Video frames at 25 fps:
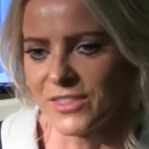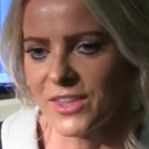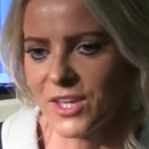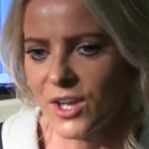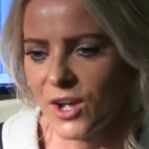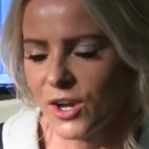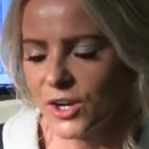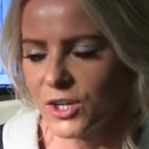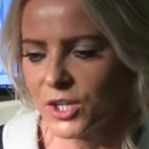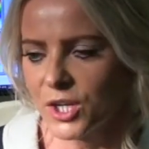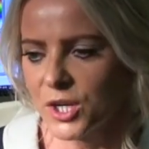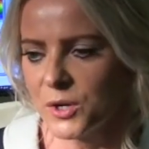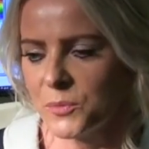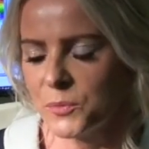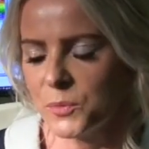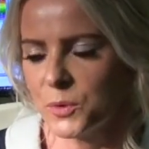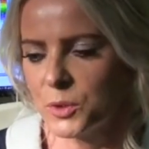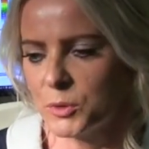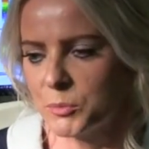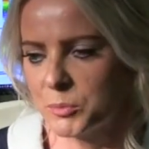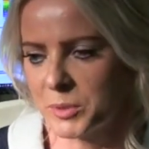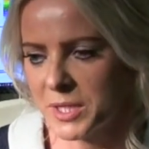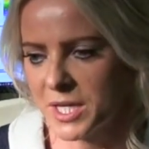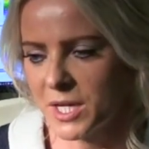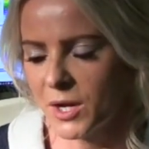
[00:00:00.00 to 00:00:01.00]
The outcome
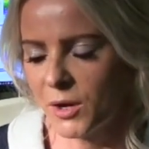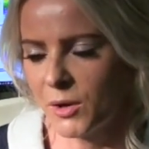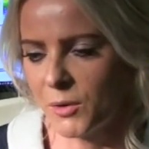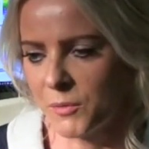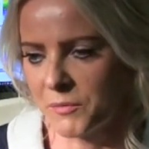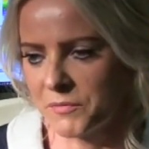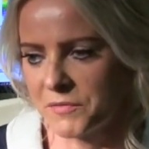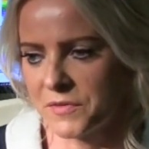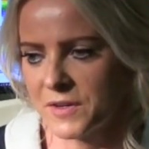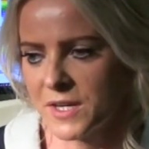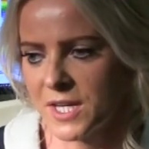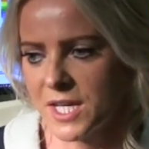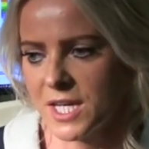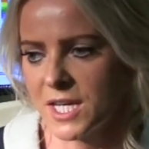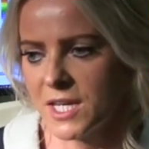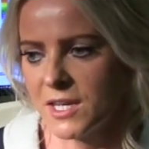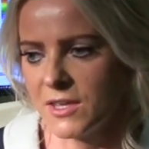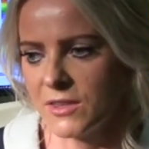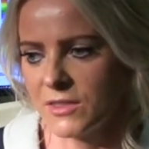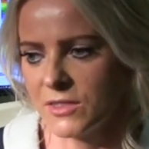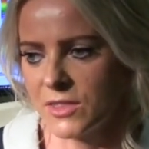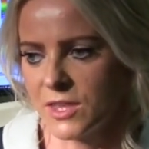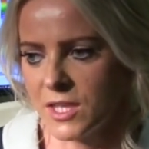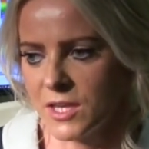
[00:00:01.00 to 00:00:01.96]
will be, hopefully,